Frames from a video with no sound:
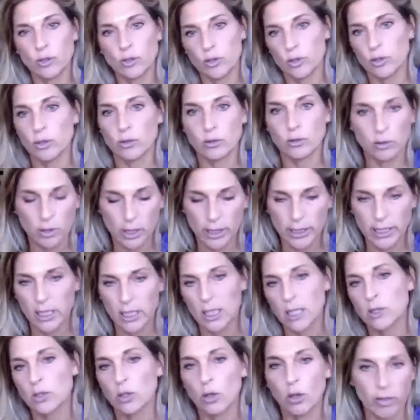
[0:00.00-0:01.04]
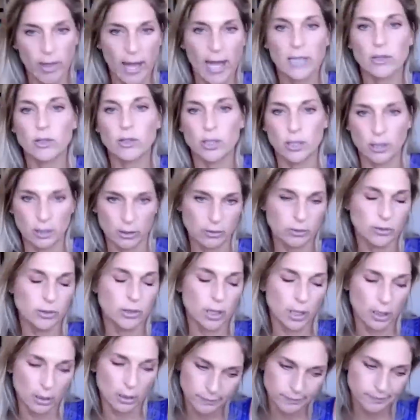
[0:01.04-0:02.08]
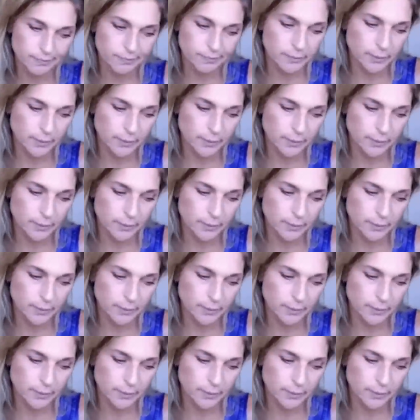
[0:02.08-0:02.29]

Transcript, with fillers: there's like, it's all that too. So